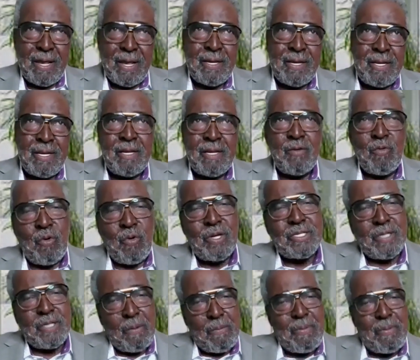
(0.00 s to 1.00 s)
And then
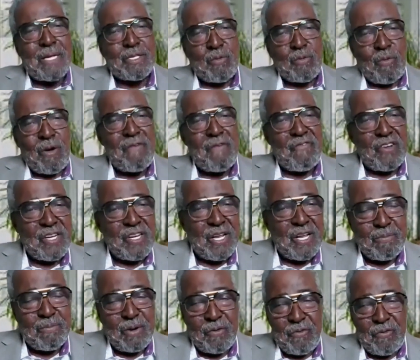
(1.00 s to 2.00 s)
what's the best way for
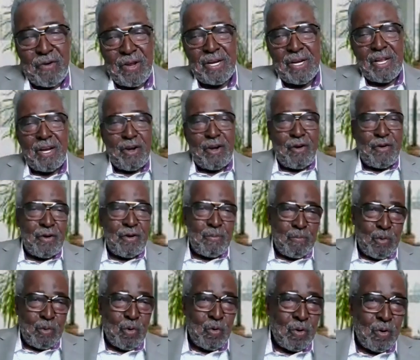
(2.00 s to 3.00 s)
them to really
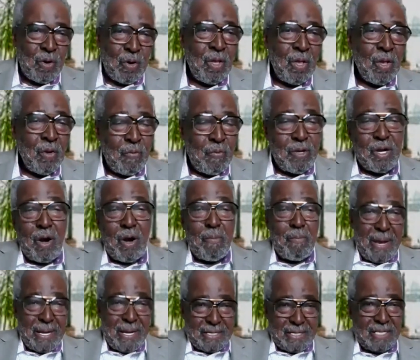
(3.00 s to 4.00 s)
learn more? We're going
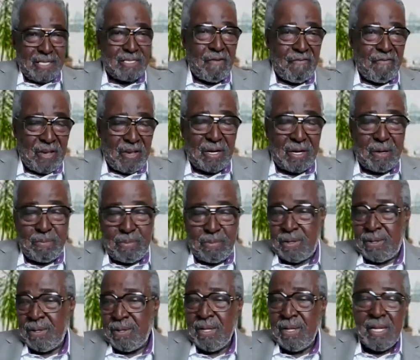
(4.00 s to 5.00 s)
to make this
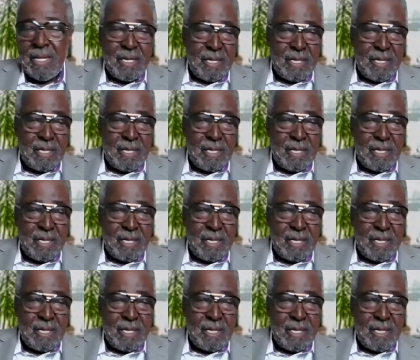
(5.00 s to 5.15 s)
available,